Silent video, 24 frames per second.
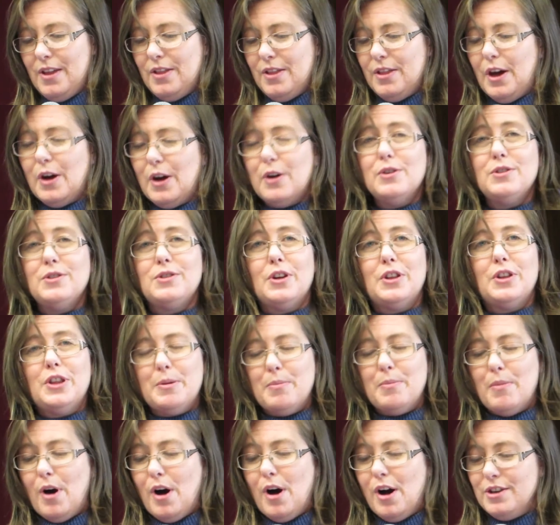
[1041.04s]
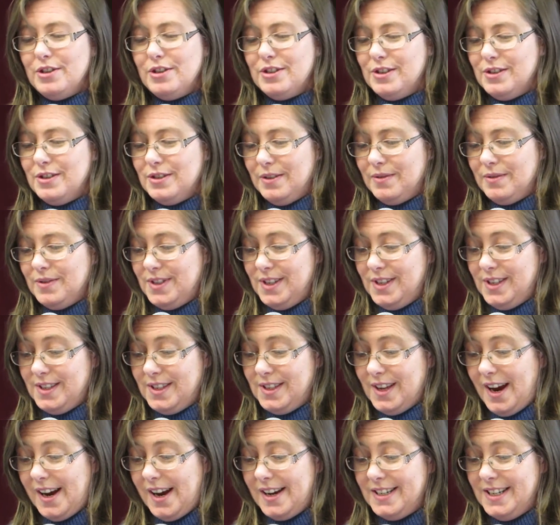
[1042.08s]
Those on the margins of
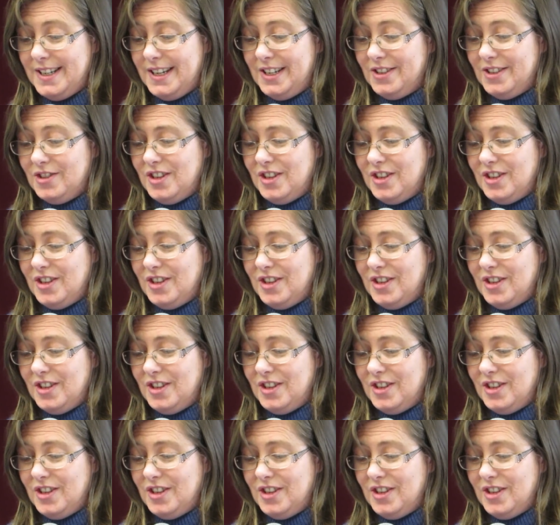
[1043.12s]
society,